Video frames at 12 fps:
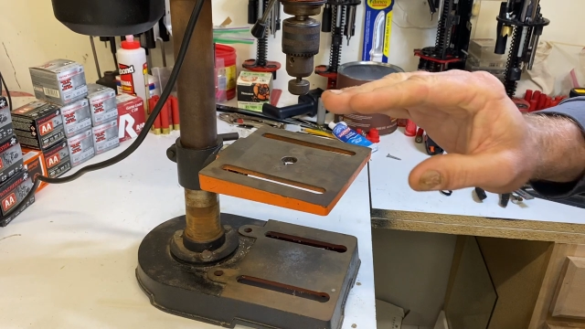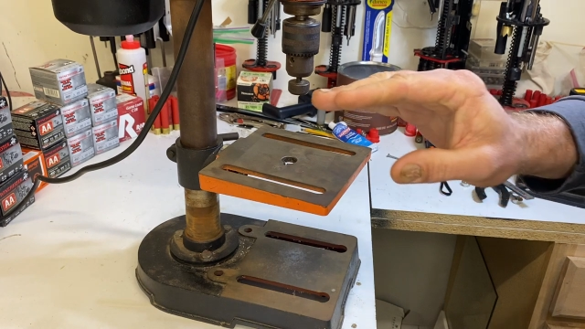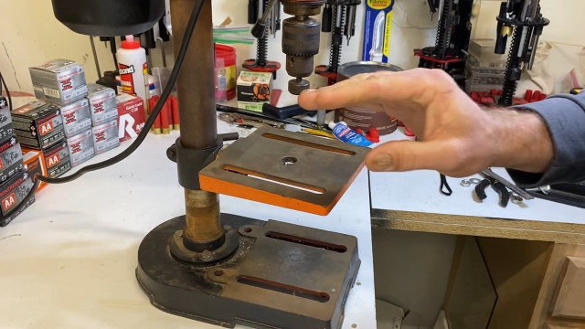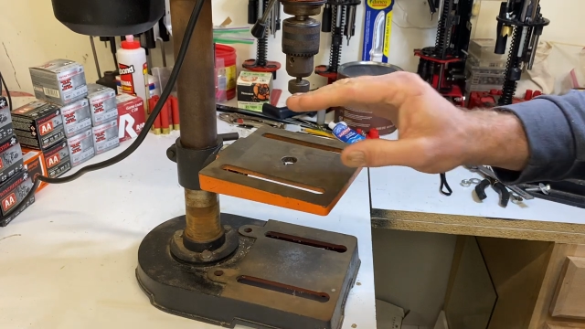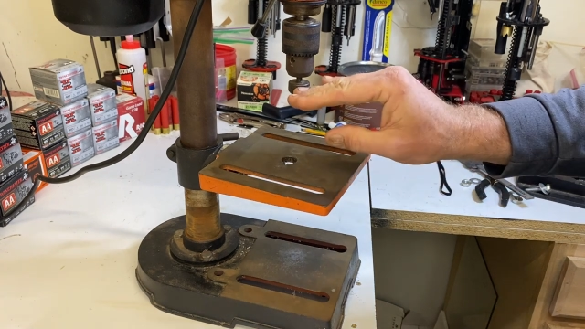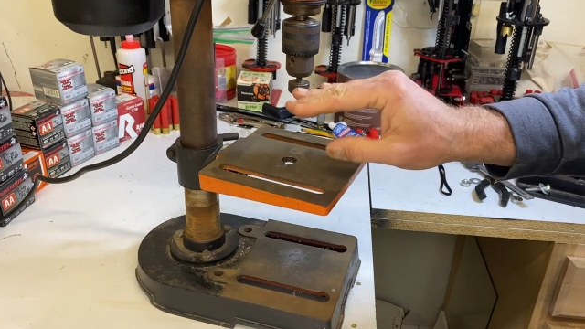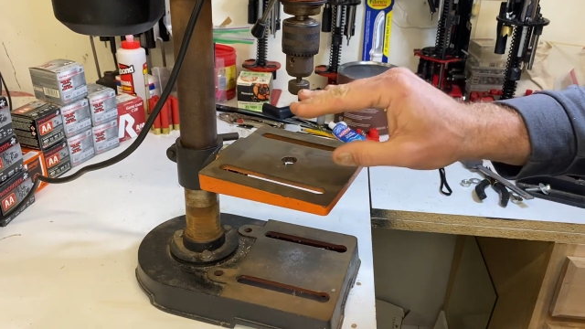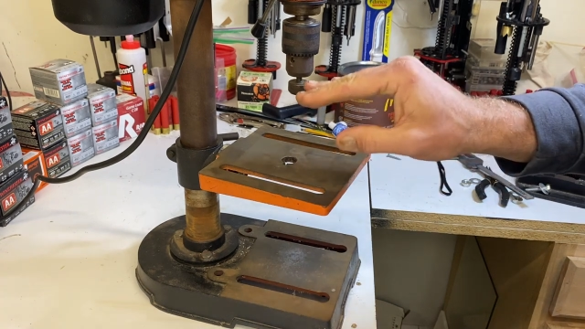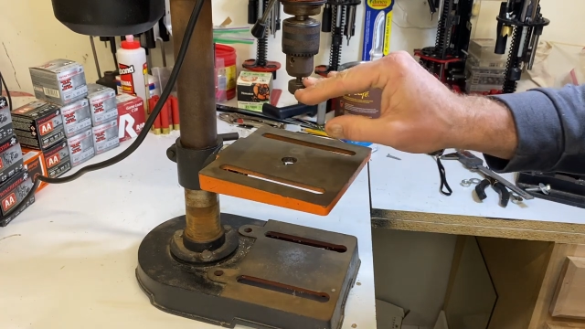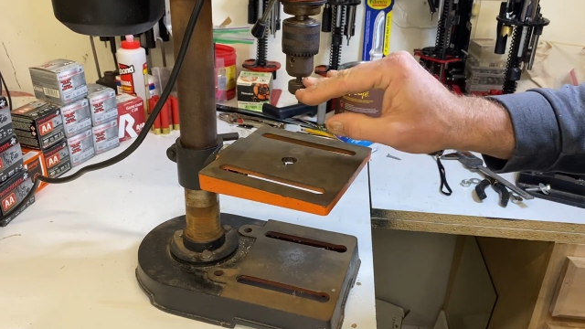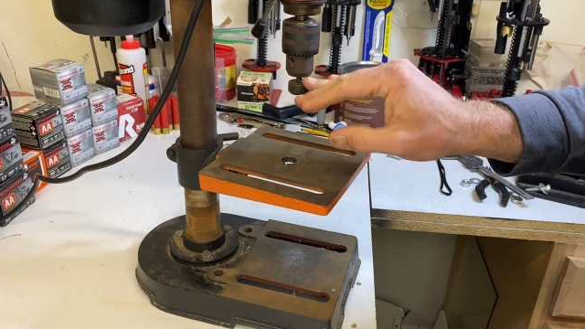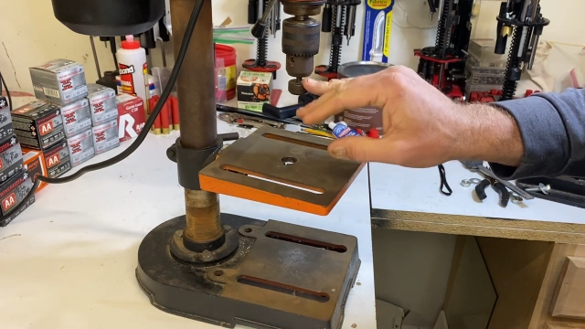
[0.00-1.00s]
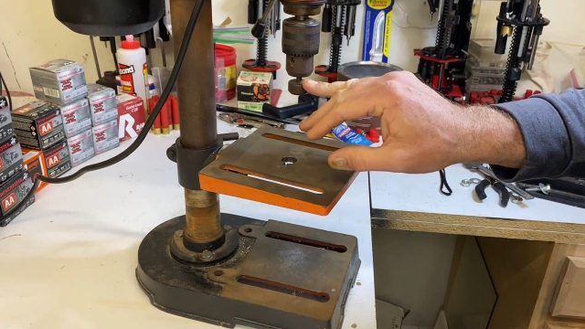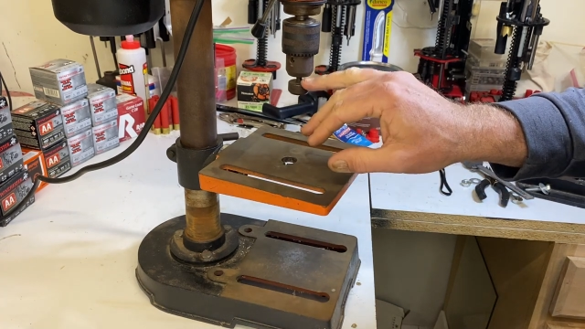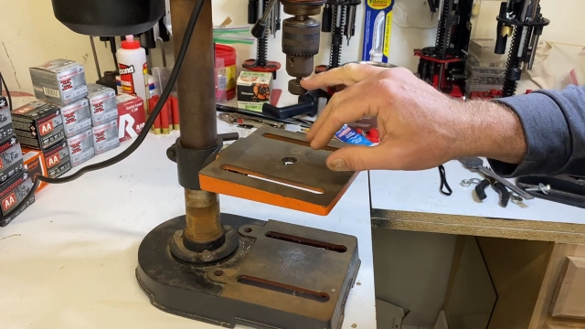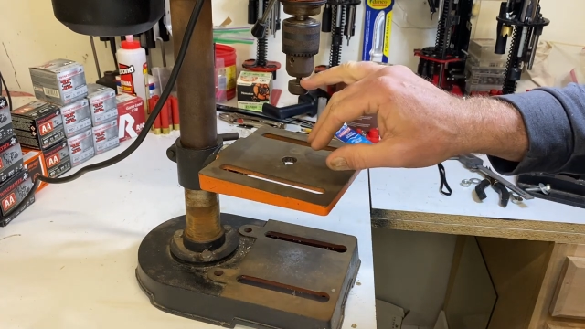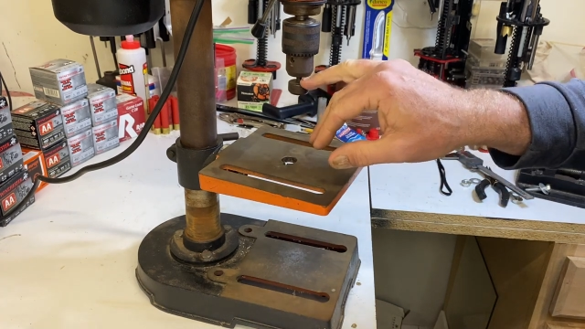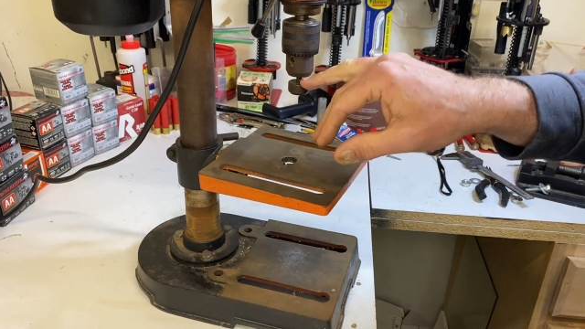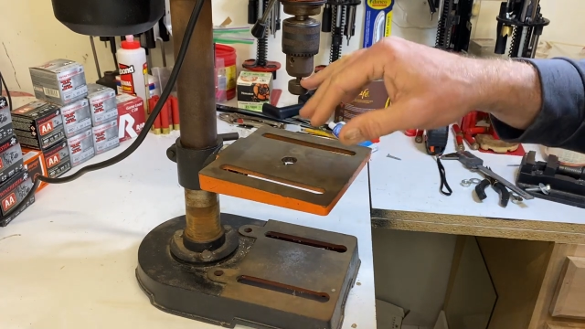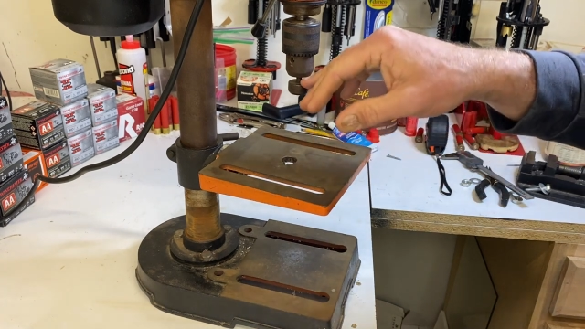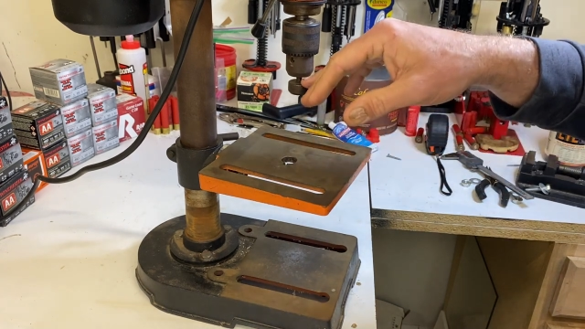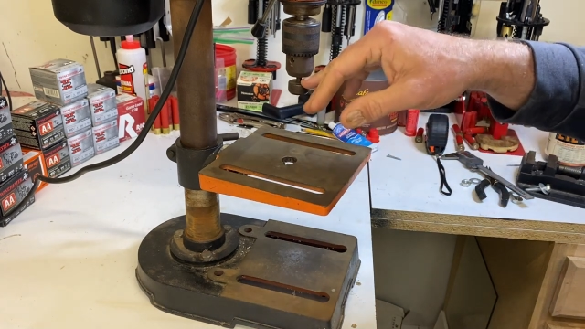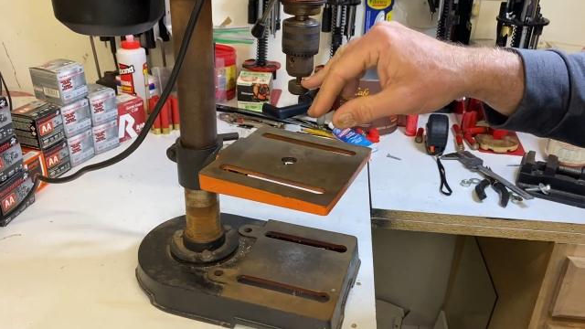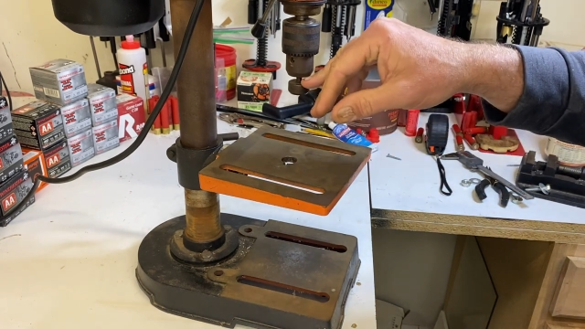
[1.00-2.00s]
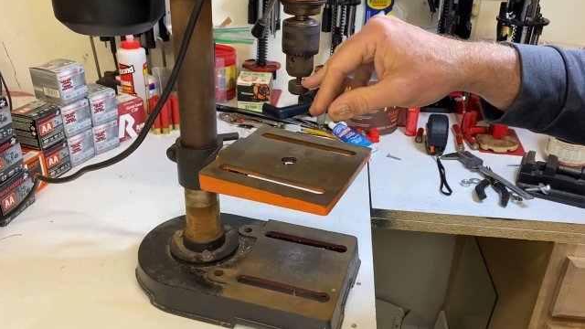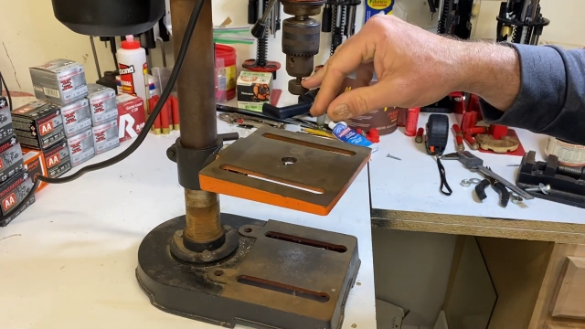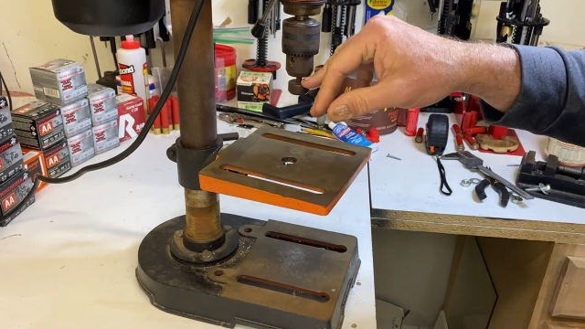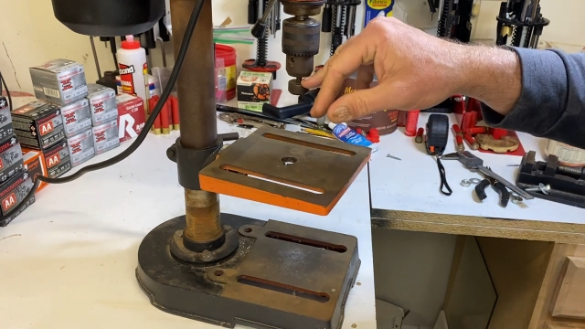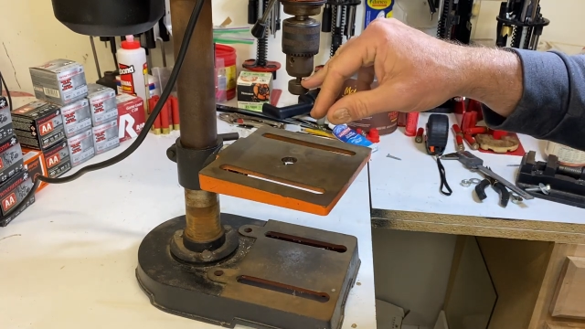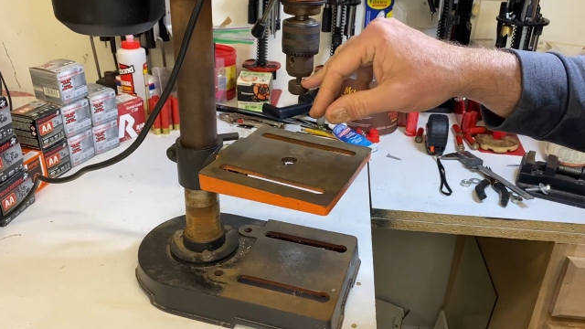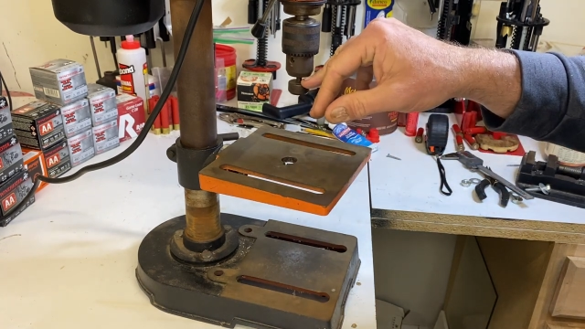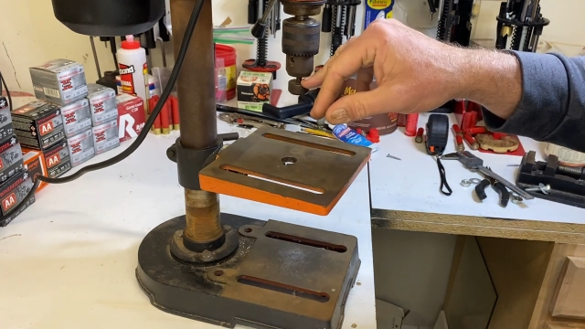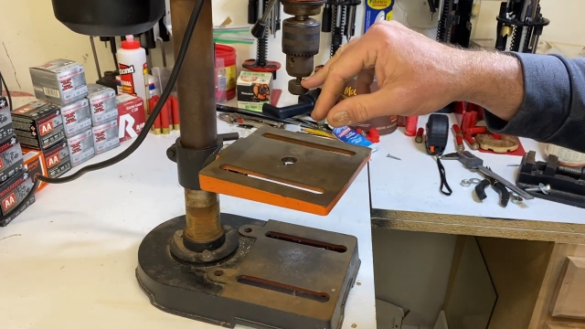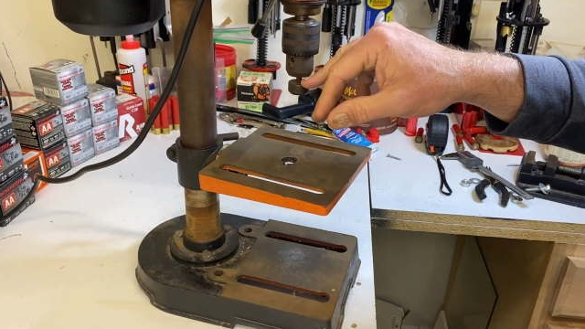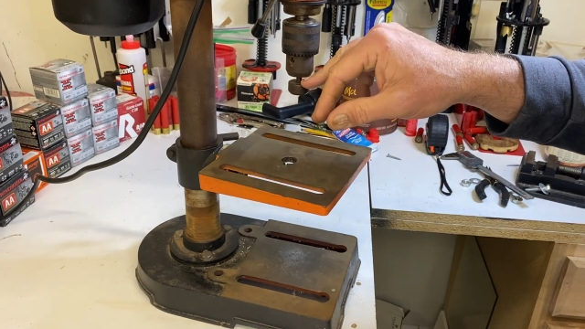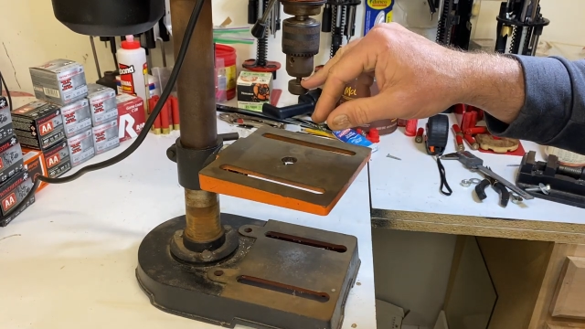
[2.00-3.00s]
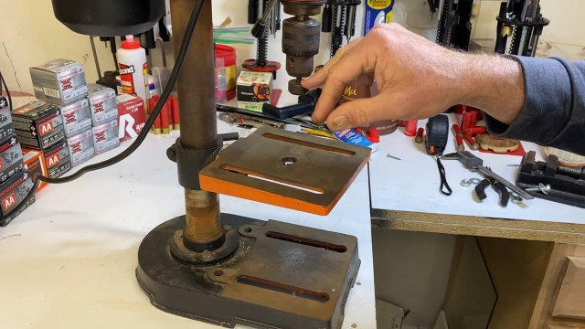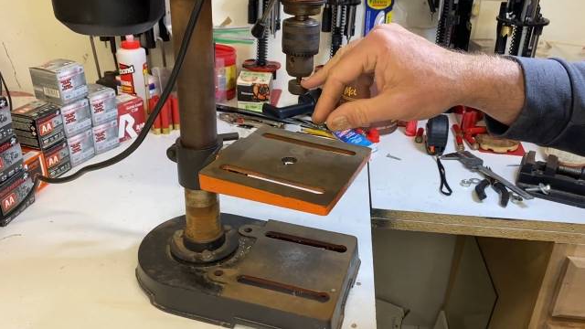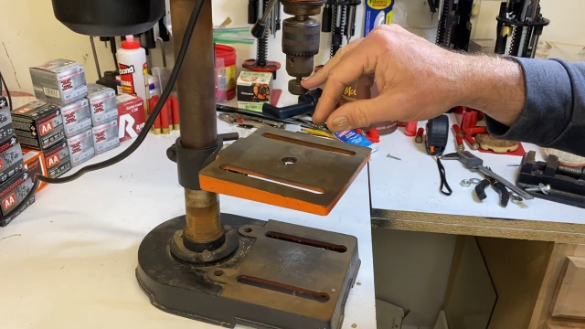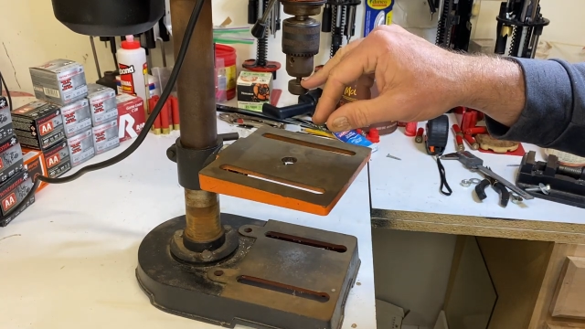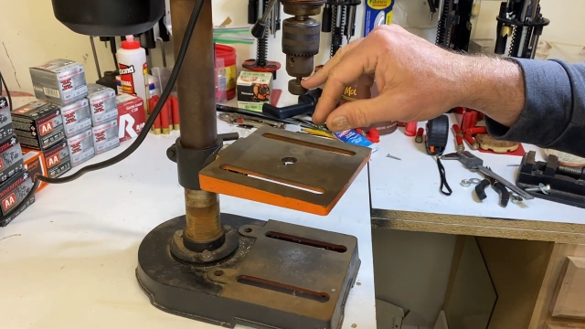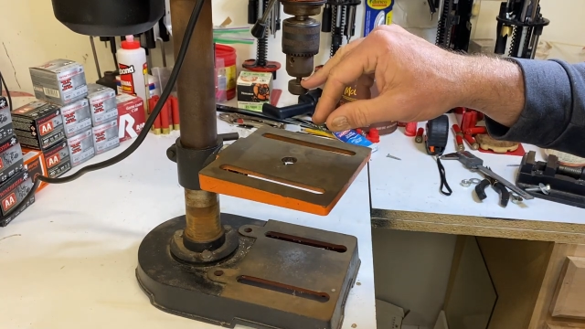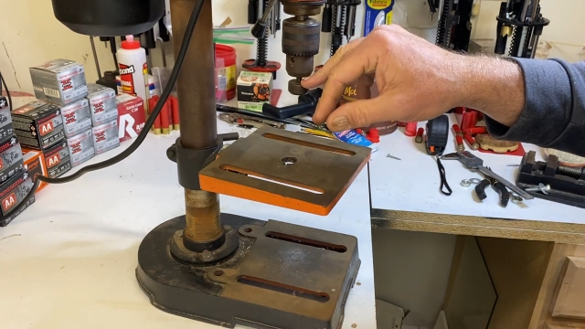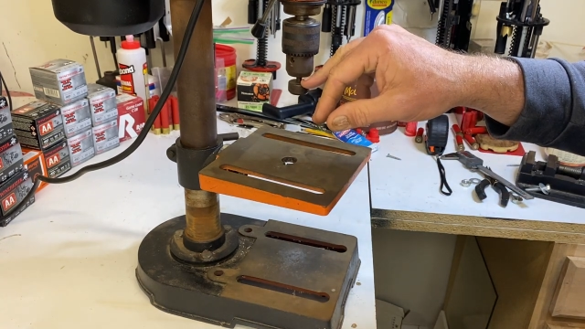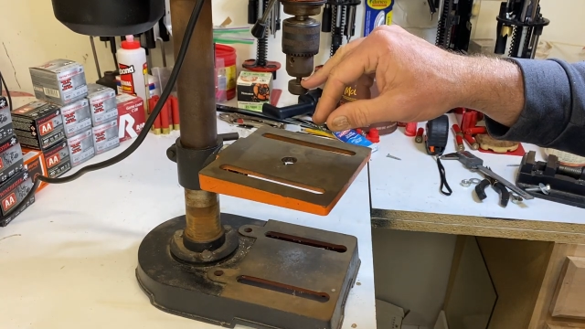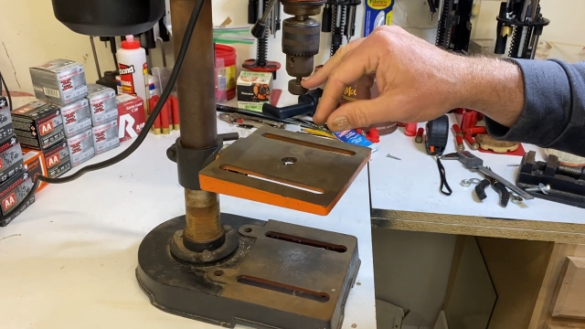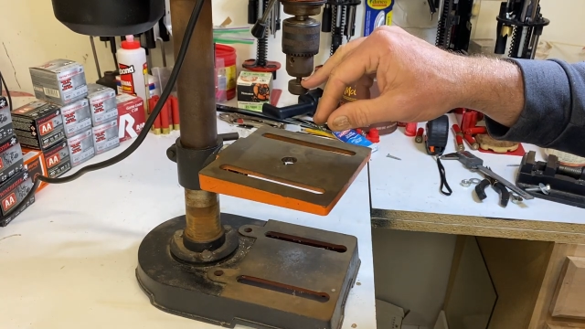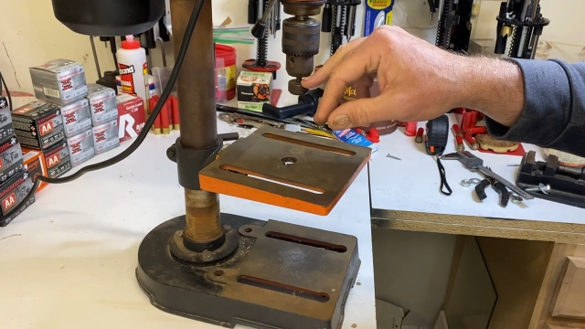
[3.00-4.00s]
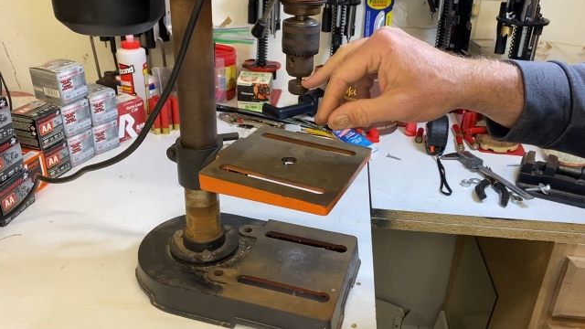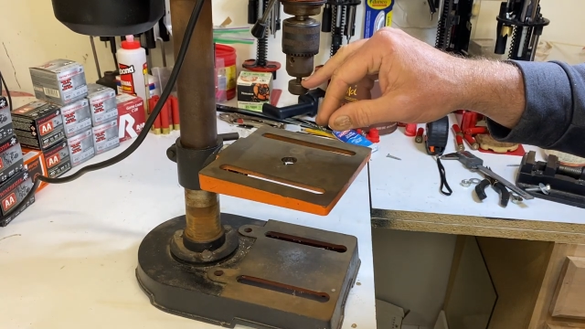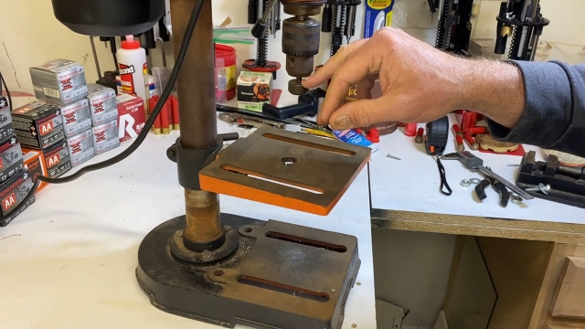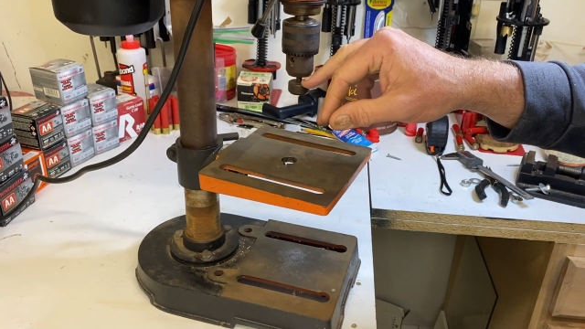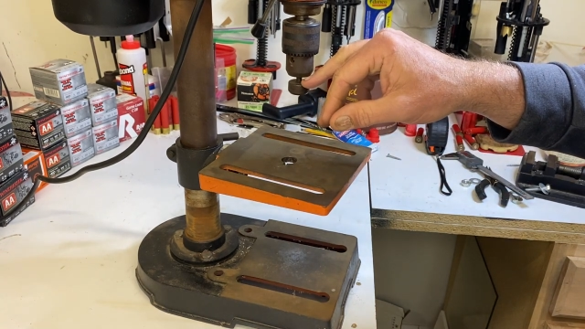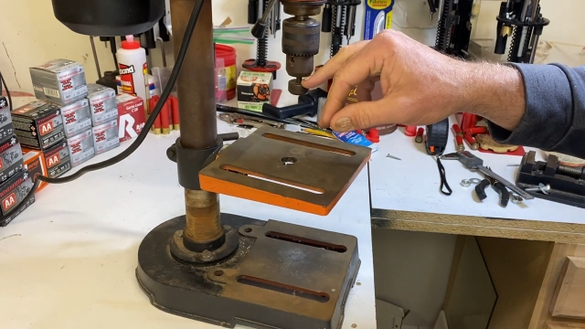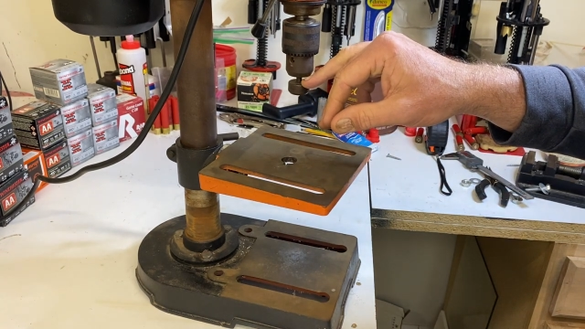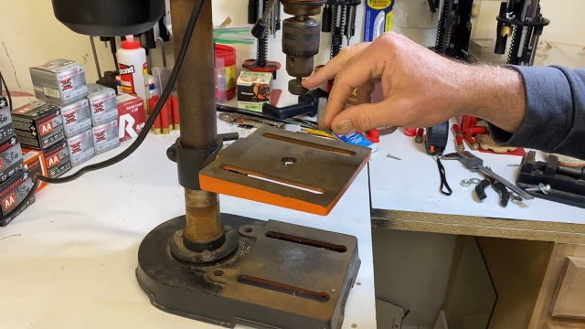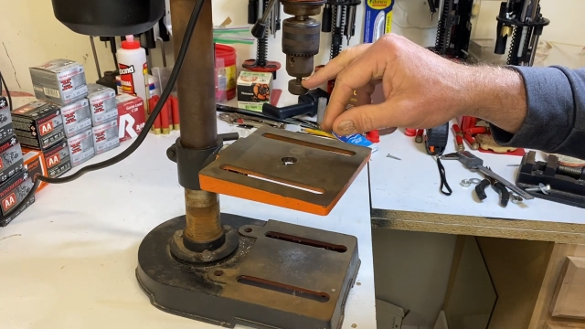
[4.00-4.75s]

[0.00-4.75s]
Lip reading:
Nobody's mouth can be seen.